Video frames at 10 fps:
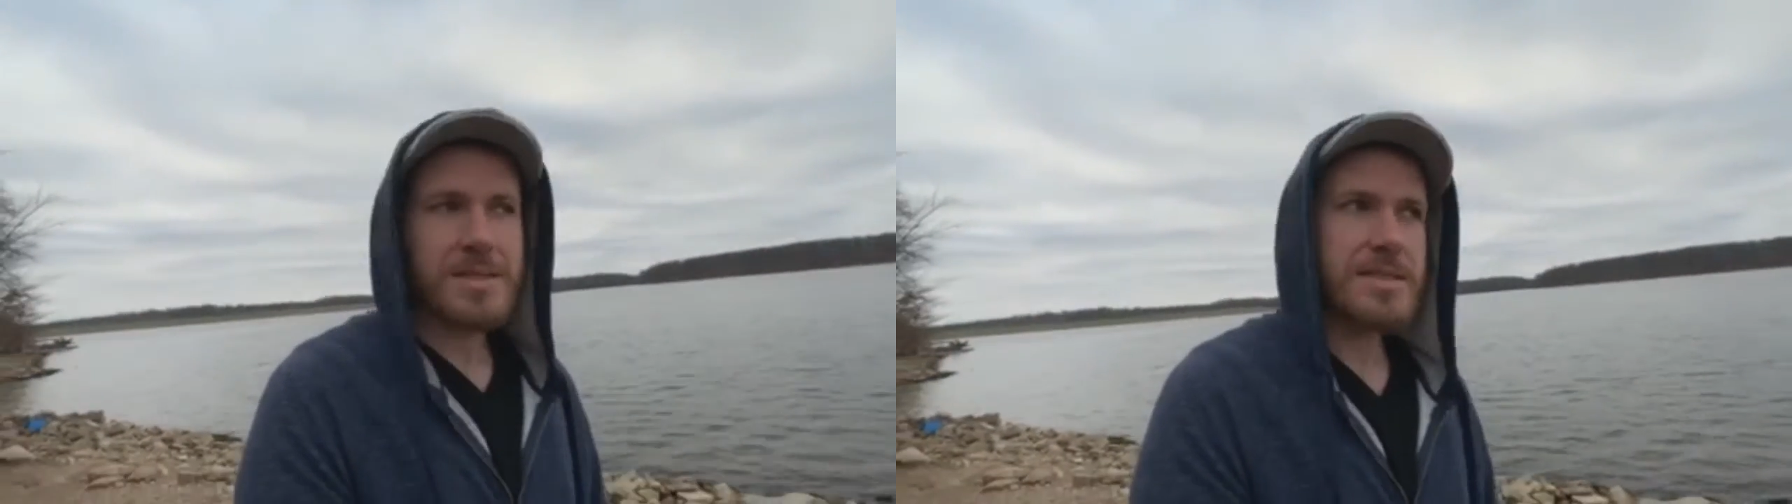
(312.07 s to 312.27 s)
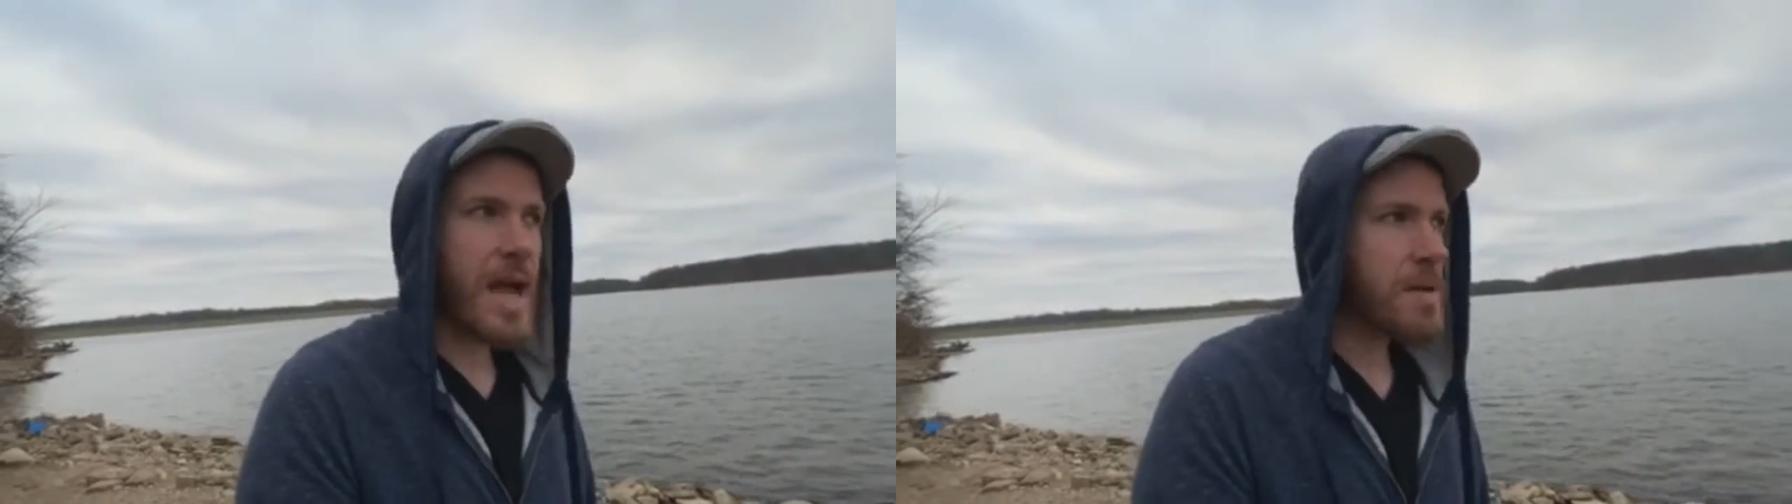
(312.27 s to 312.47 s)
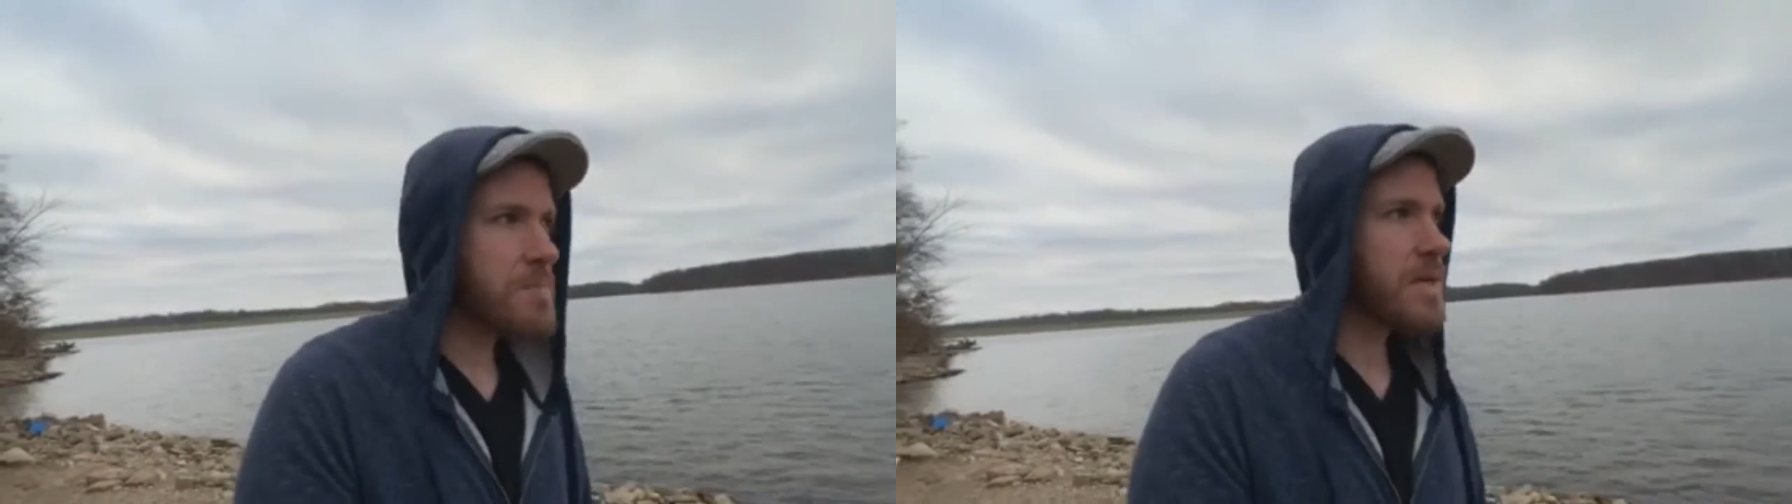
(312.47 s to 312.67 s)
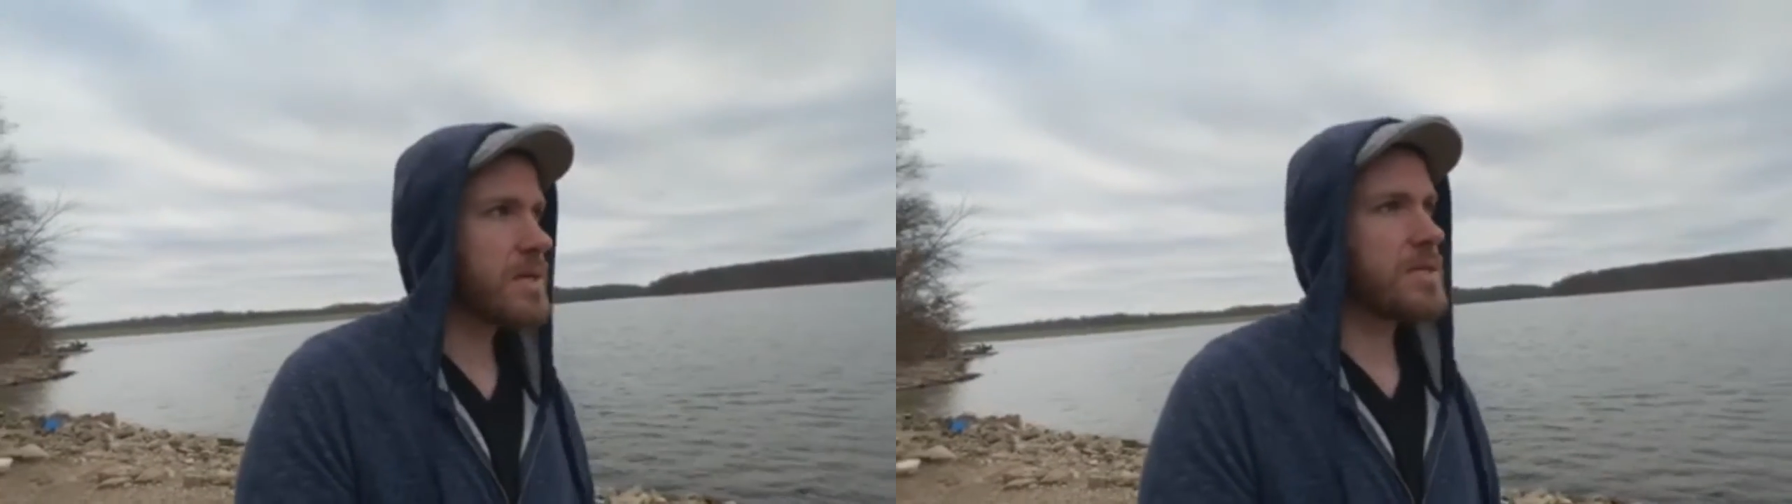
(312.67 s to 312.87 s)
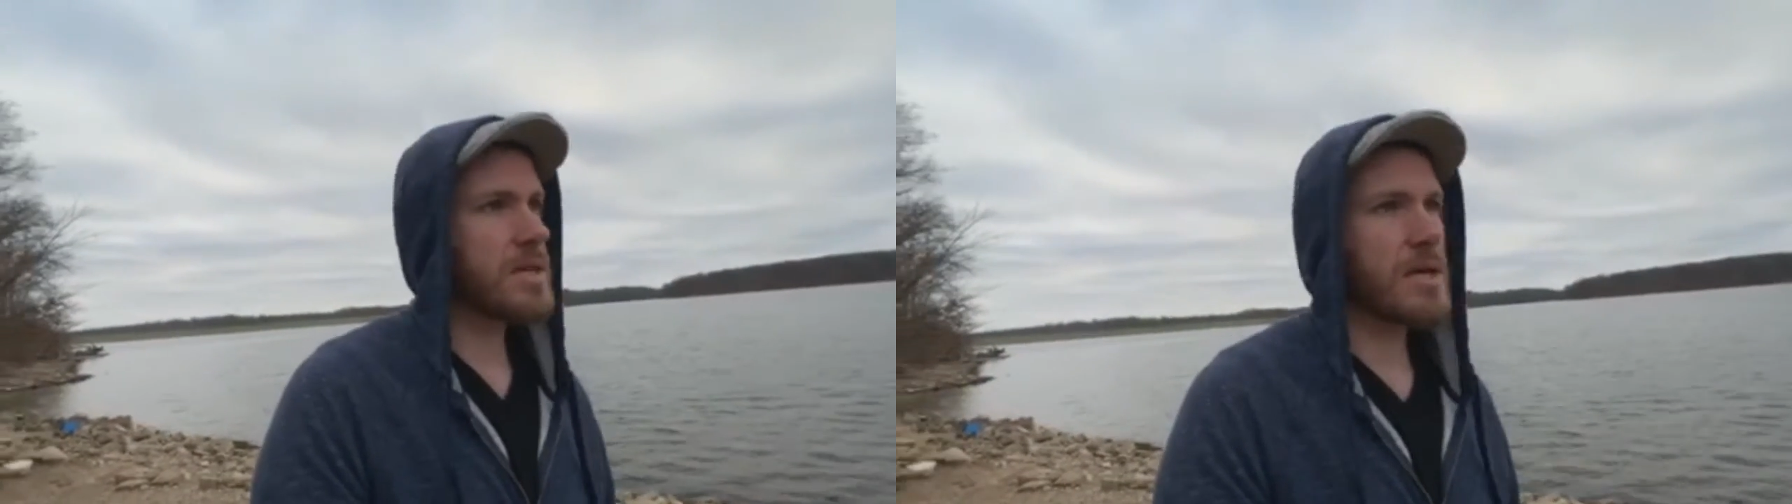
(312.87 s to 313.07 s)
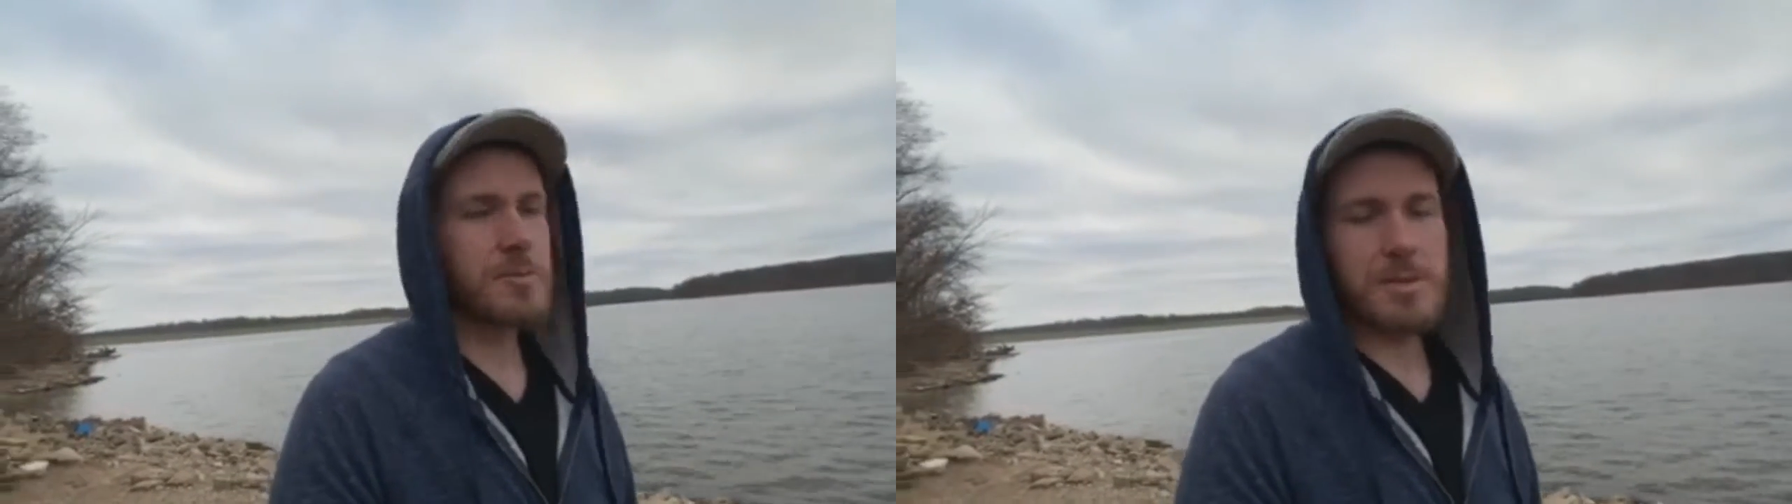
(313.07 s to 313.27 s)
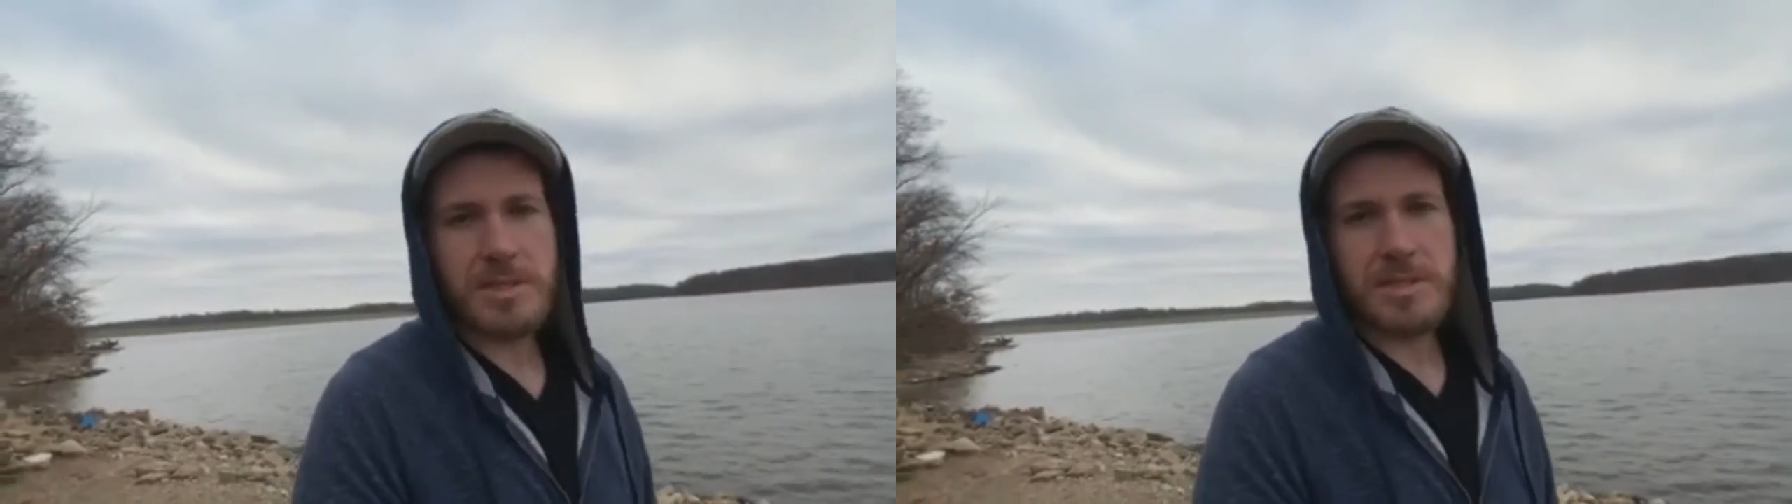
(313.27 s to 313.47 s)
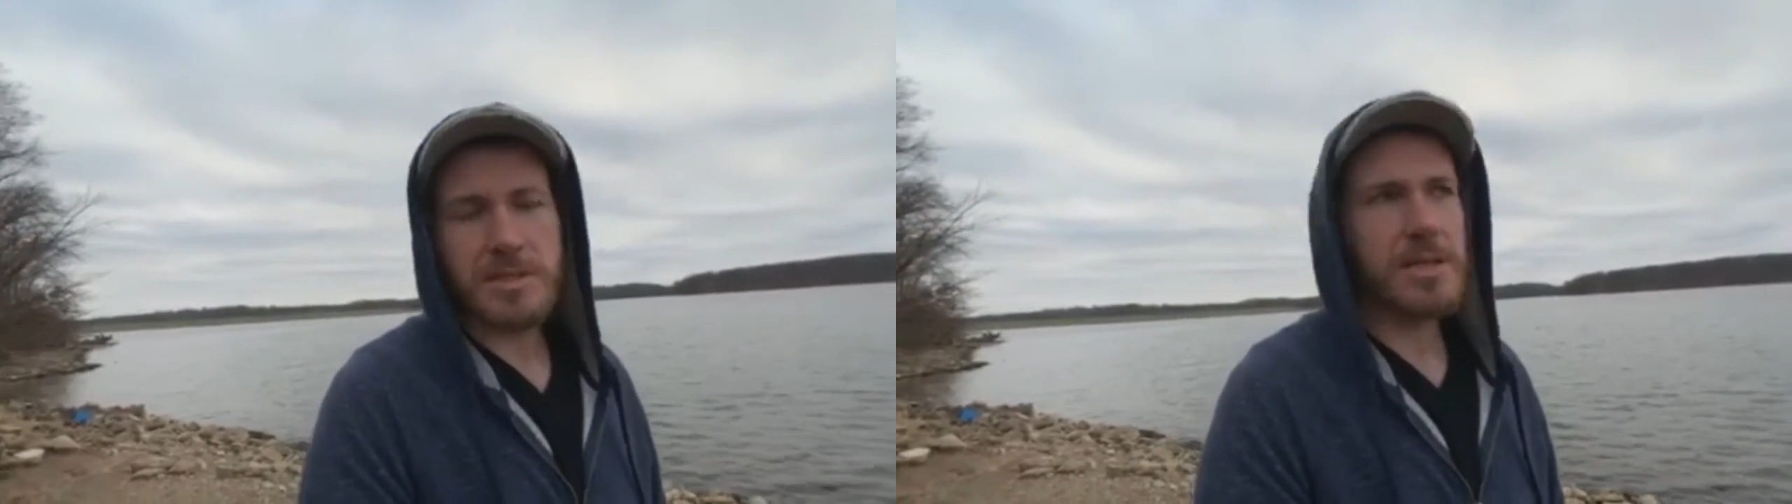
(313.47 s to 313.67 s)
And it's not because I don't want
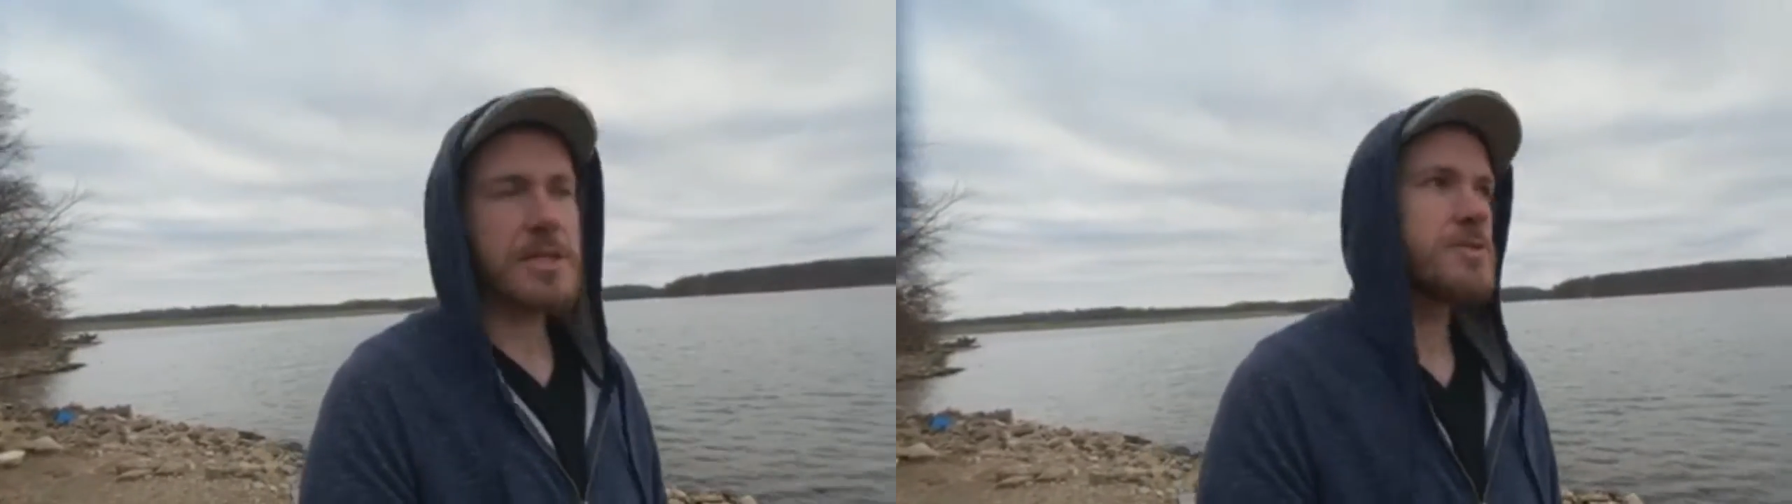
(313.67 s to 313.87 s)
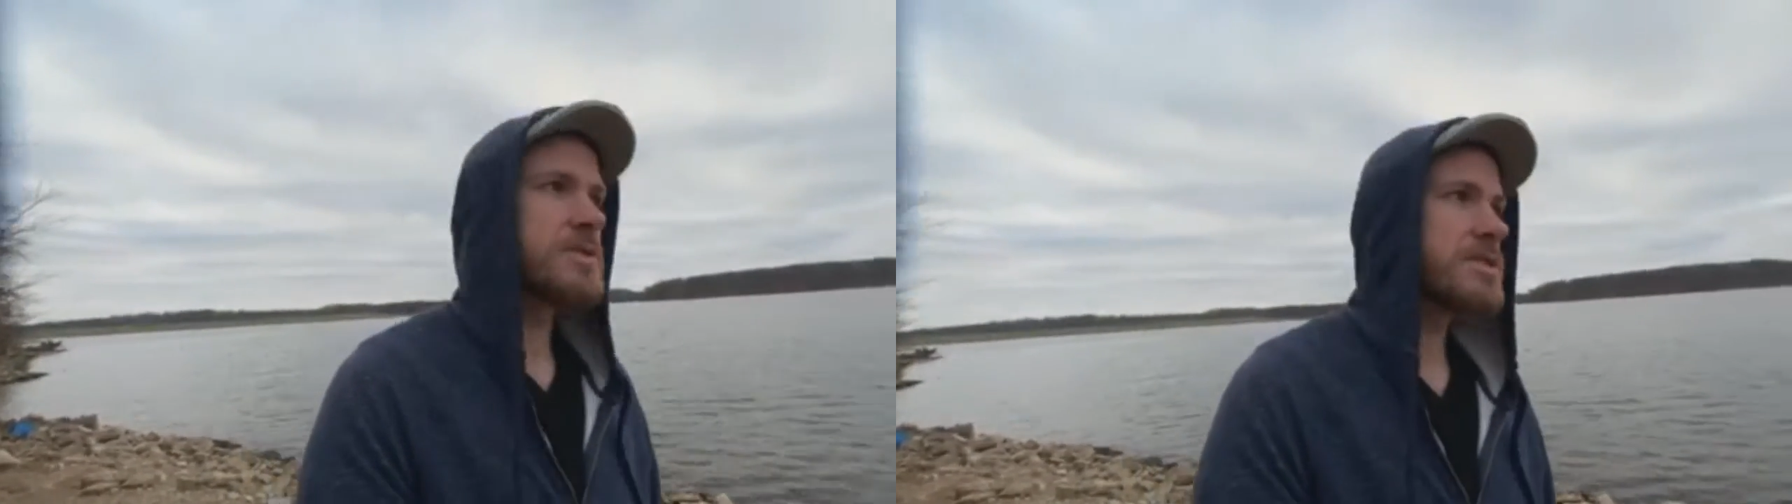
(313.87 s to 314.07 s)
to be successful.